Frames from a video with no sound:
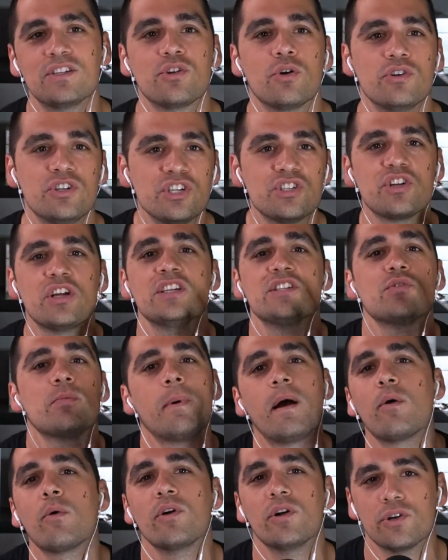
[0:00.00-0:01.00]
So it's
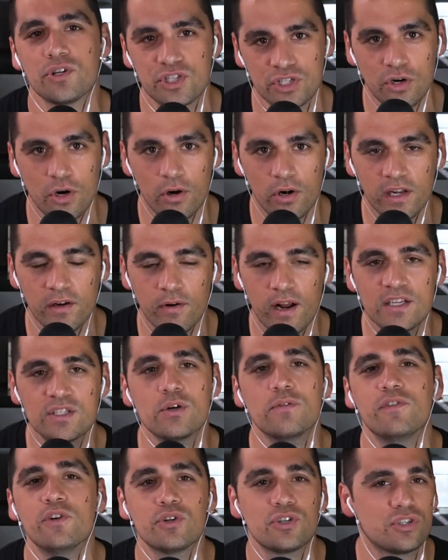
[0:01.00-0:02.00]
about where you're starting, right? So
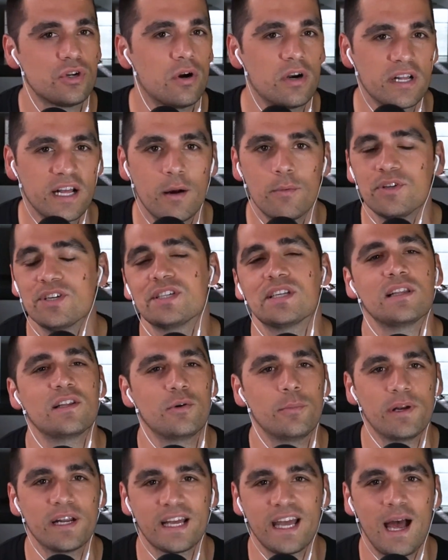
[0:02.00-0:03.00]
if you're starting out with just a little
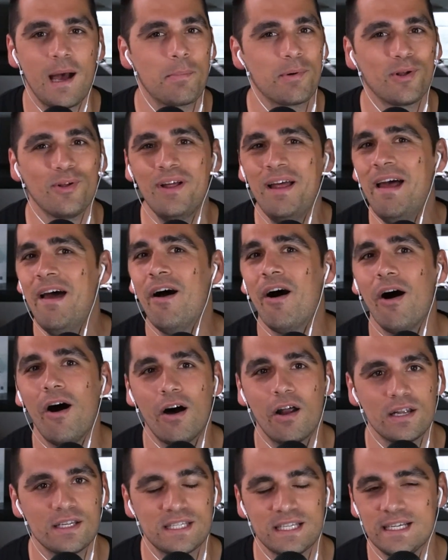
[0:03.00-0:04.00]
bit of capital,
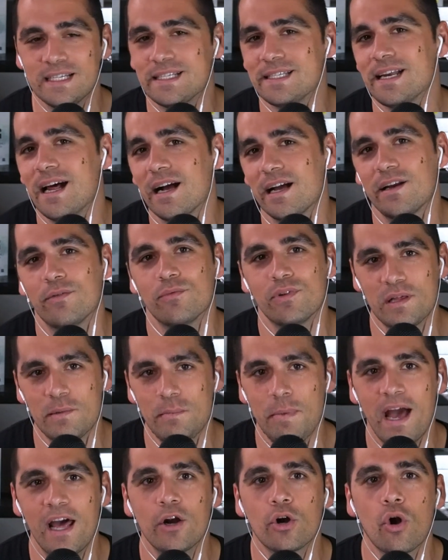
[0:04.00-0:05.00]
honestly, it's not going to really
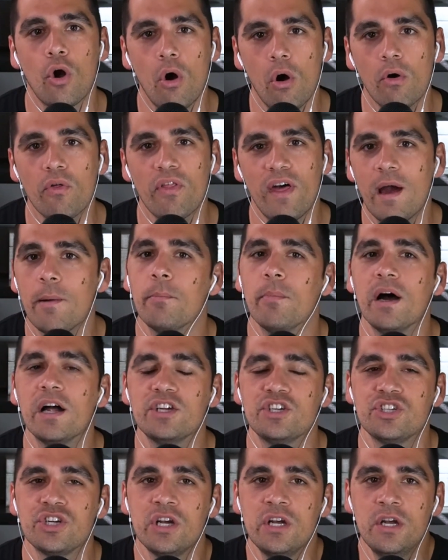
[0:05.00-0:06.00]
matter all that
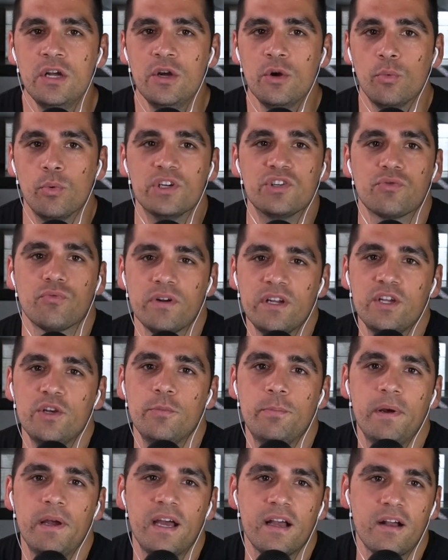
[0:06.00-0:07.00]
much which REIT
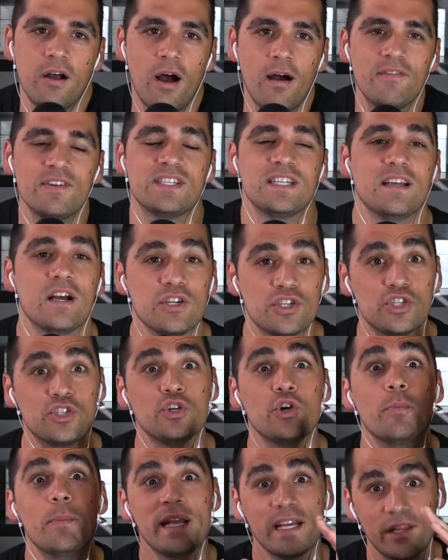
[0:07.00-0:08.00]
you pick. Obviously,
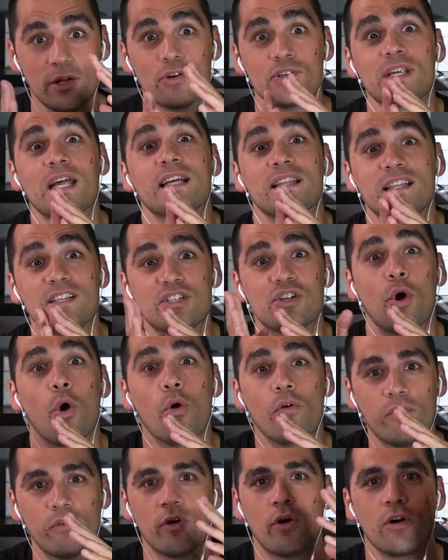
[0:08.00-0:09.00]
assuming there's like this
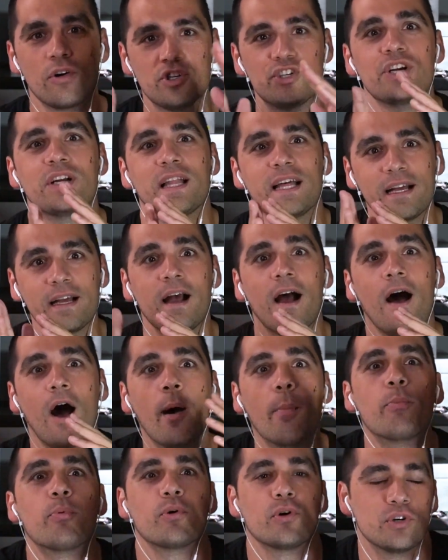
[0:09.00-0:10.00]
overarching like
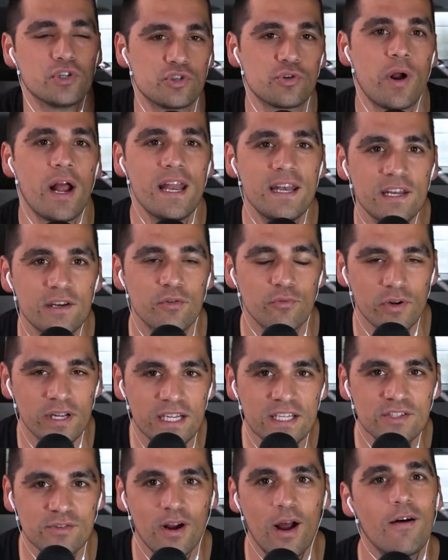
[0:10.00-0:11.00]
upward trend in
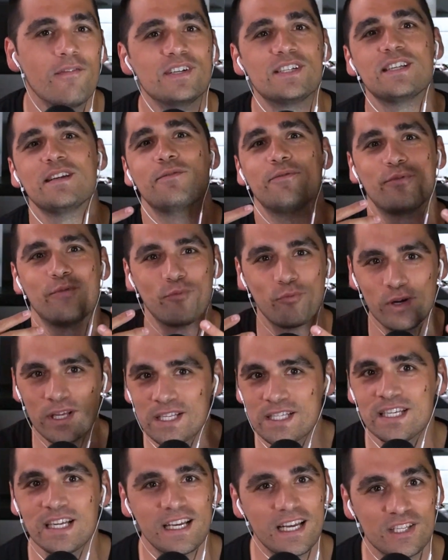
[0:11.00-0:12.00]
REITs, right? Obviously, if real
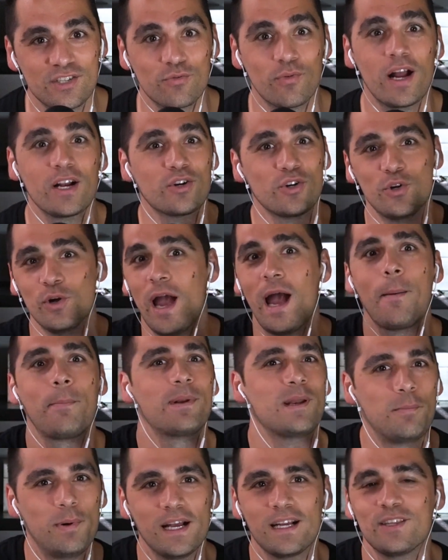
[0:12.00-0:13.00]
estate gets wrecked or you
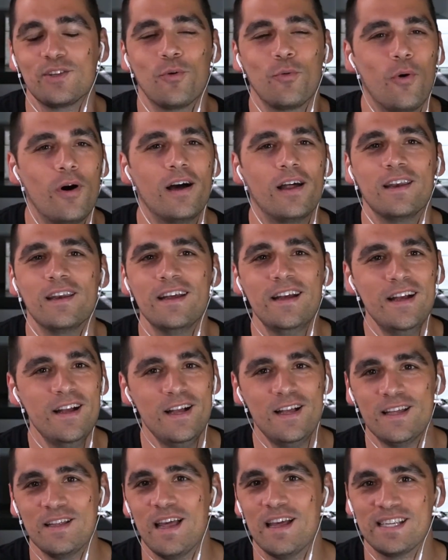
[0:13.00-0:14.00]
happen to pick the one
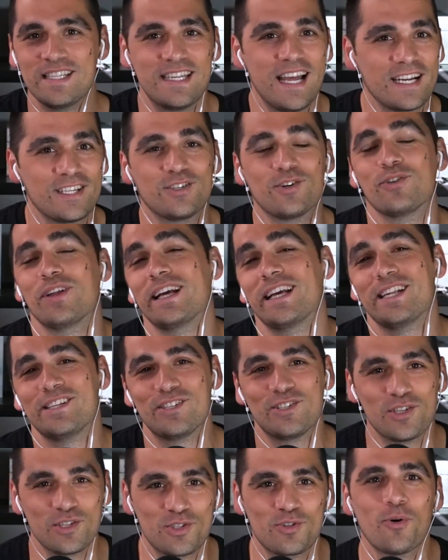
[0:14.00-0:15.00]
sector that gets
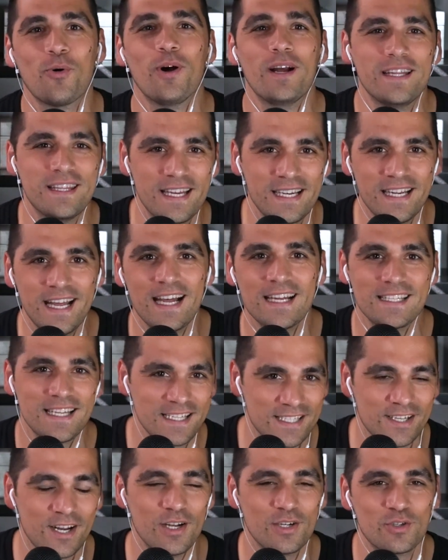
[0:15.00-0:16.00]
destroyed, then yes,
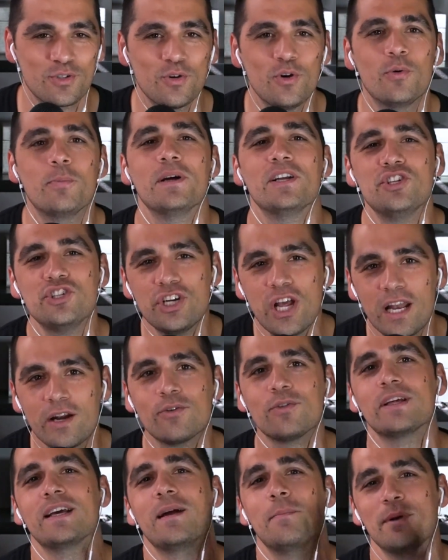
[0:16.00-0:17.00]
that's not true. But
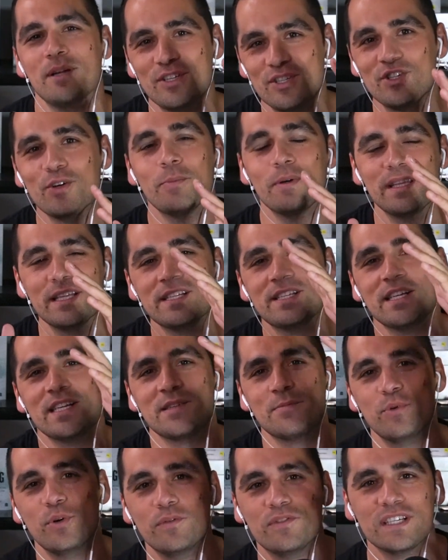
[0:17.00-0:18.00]
generally, I mean, assuming these things
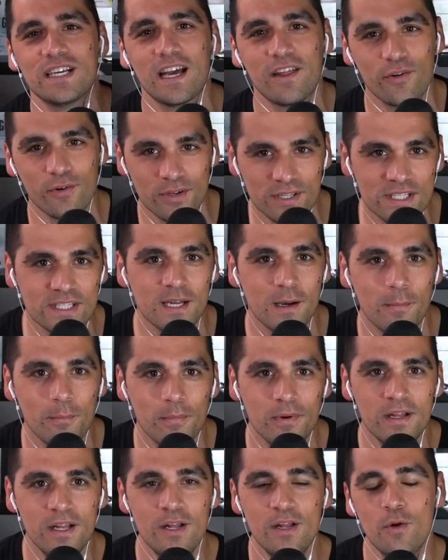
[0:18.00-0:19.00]
move together in
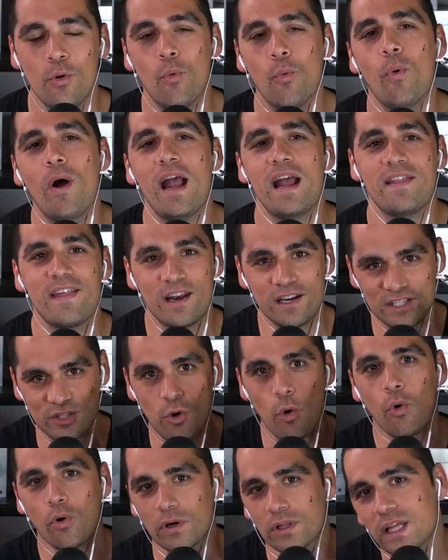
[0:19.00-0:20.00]
some way that is
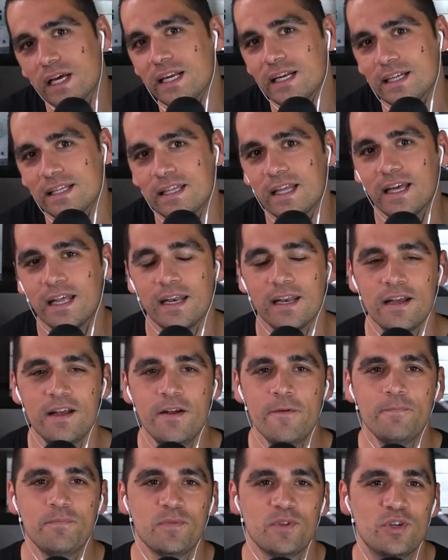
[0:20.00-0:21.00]
correlated, then
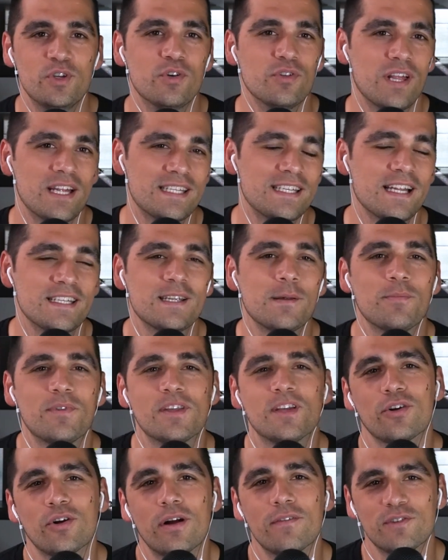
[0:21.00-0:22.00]
that's not something
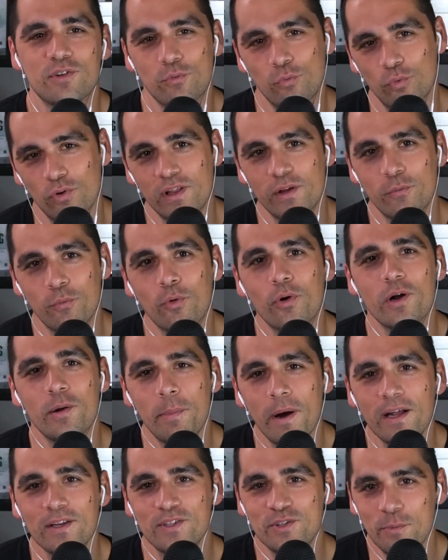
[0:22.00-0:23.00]
you're going to have to really worry
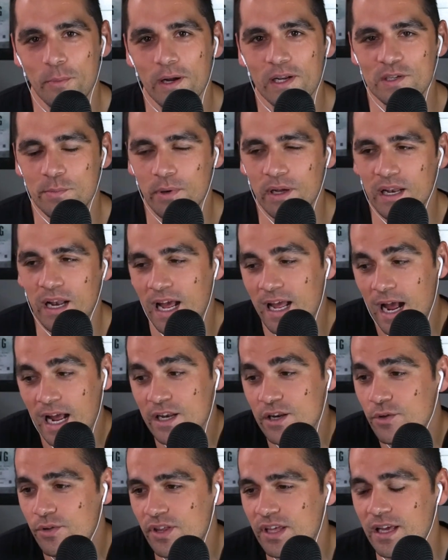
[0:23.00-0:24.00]
about too much. But I
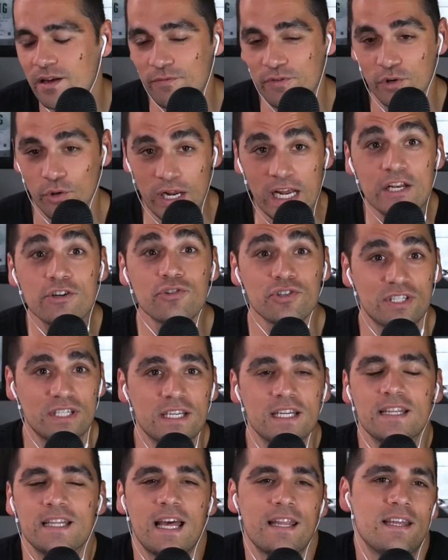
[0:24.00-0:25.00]
do think if you're interested
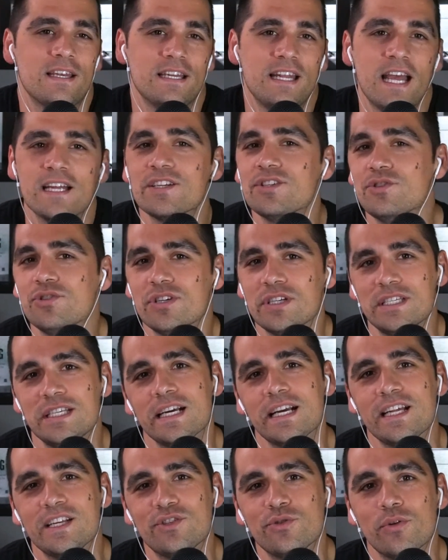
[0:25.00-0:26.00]
in that, then yes, you should
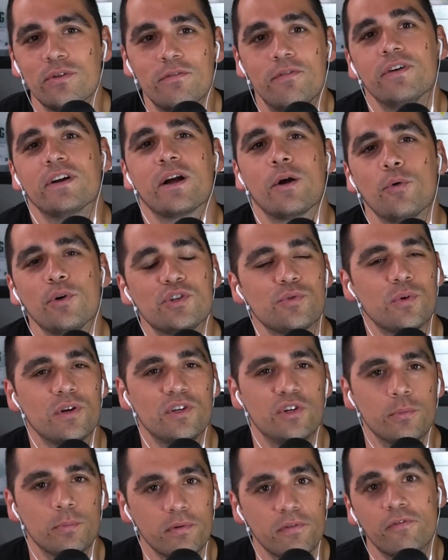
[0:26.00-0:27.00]
dig into it and figure out which one
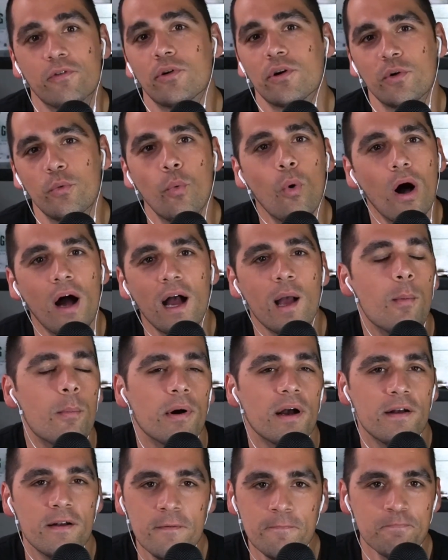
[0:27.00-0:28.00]
you prefer and why.
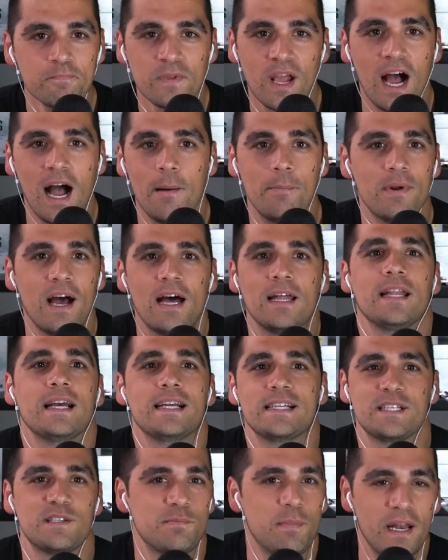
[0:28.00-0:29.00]
But I'm not
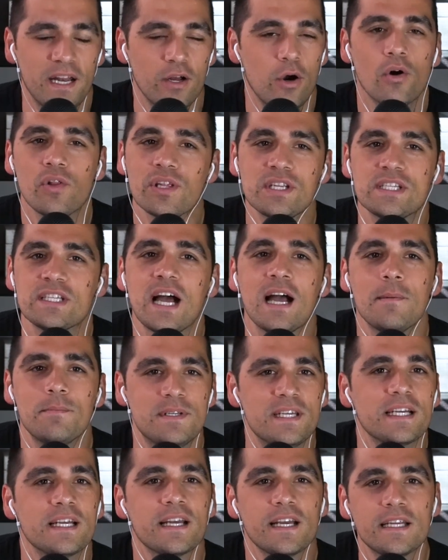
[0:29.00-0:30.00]
like spending all this time
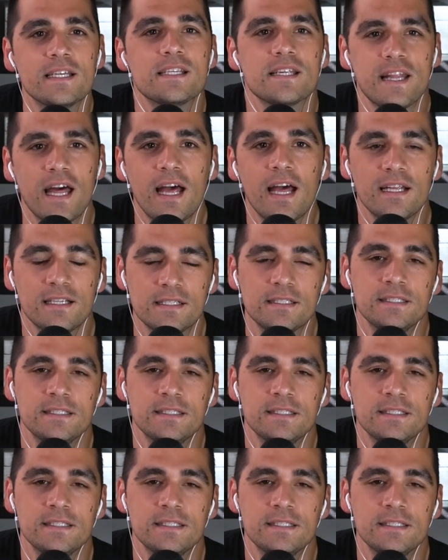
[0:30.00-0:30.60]
digging into that.